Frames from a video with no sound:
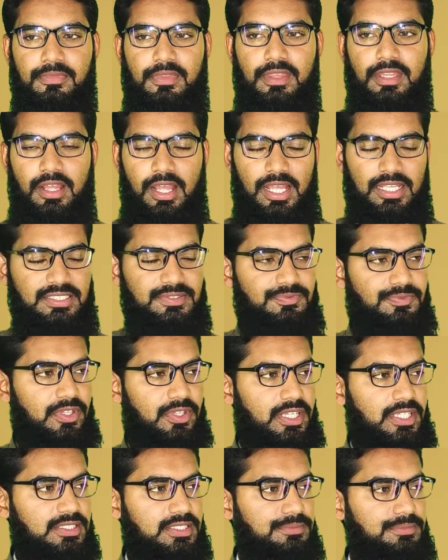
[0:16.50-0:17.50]
As far
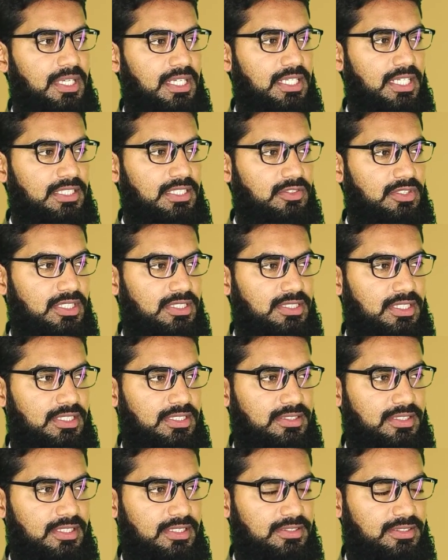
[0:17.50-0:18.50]
as my education
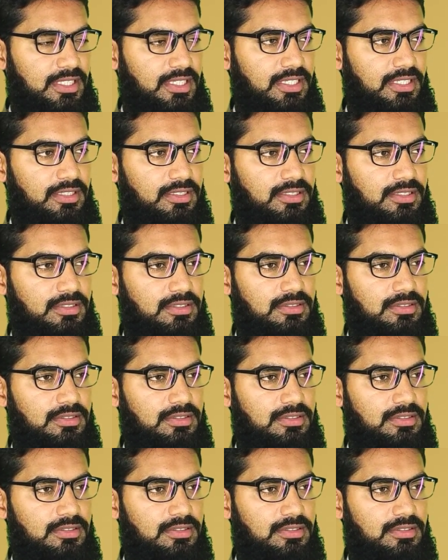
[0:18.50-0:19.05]
is concerned,